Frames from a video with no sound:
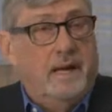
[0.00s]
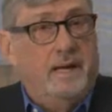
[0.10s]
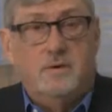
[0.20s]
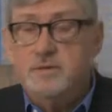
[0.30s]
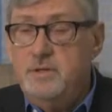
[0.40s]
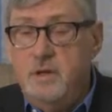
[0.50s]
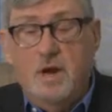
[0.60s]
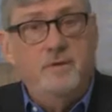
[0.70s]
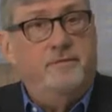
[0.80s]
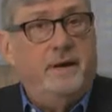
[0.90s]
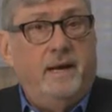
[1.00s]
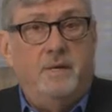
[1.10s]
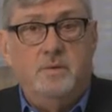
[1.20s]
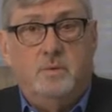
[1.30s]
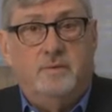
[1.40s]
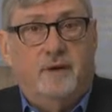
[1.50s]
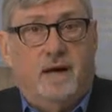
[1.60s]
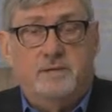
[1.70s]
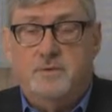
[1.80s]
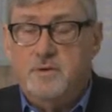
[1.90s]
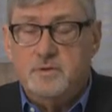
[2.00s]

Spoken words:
And there's no financial advisor,